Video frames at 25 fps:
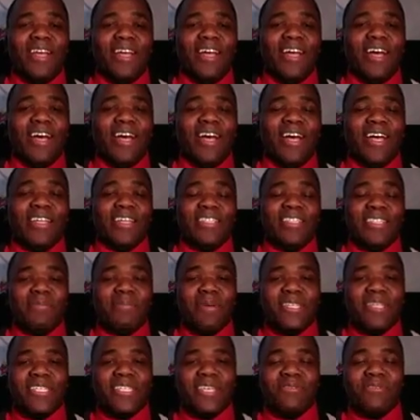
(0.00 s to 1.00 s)
I see
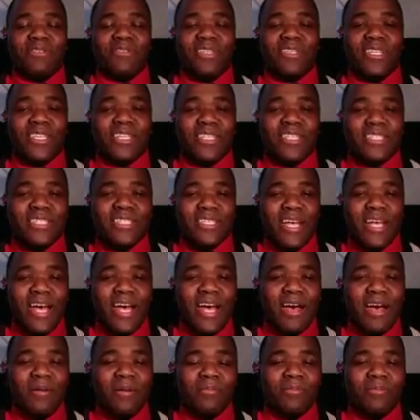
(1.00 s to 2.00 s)
myself in the
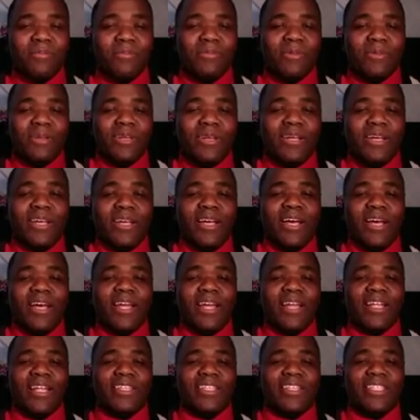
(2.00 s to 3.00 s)
exam,
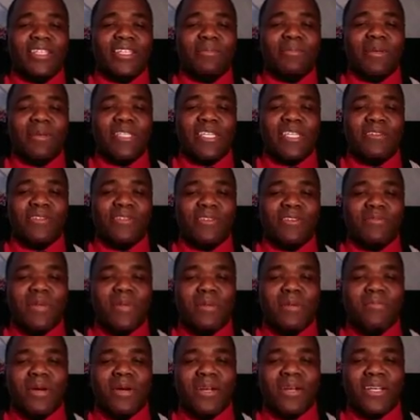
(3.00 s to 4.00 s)
and I see myself
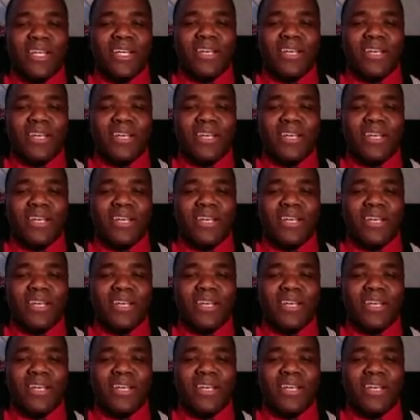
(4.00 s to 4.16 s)
remembering